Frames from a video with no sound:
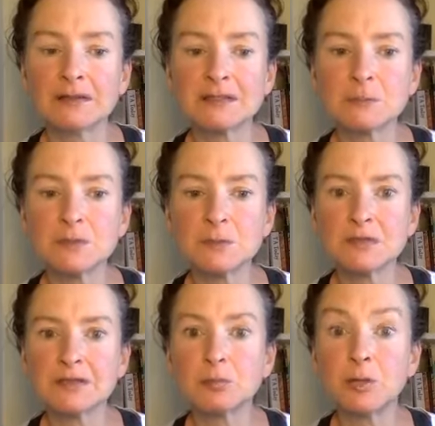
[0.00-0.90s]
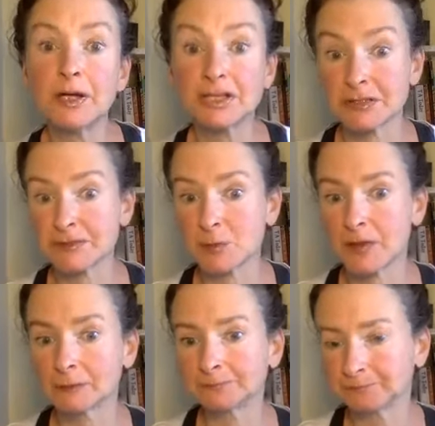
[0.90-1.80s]
symptoms like depression as
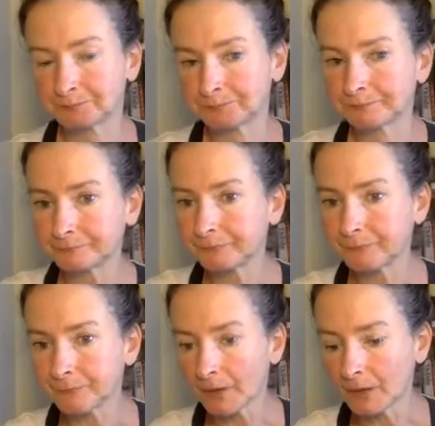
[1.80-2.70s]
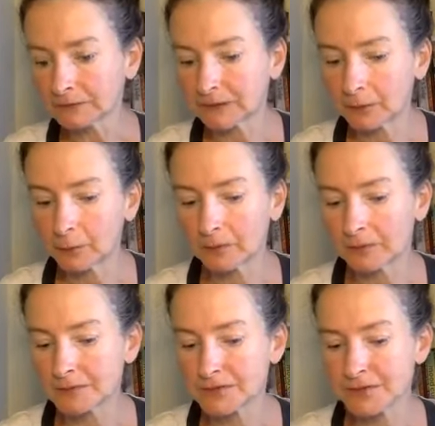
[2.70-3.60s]
well. So
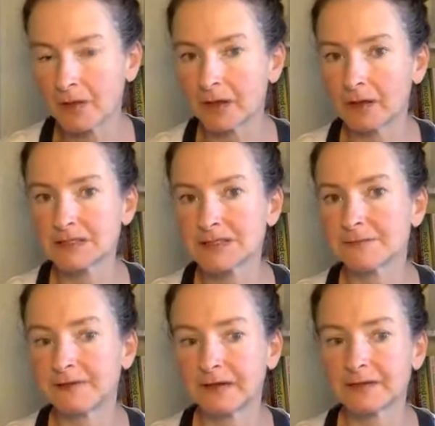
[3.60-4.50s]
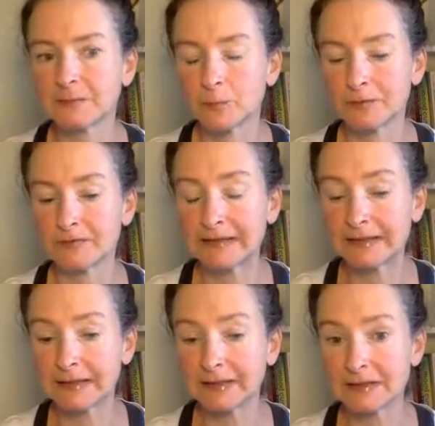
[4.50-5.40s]
it just highlights the fact that we
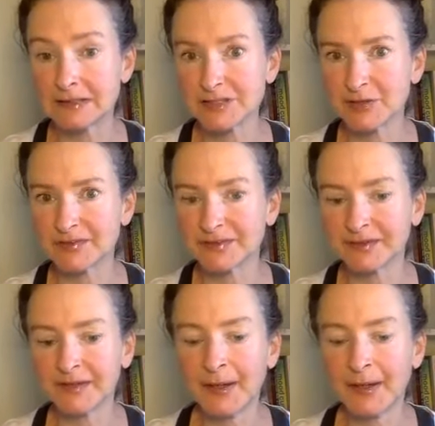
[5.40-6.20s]
really need this good,